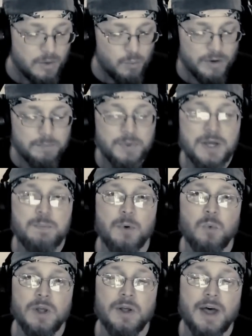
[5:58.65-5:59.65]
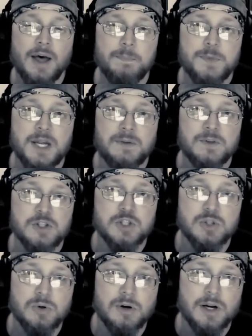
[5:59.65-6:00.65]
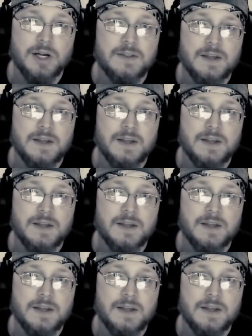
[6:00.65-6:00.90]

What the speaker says: When people will update the story,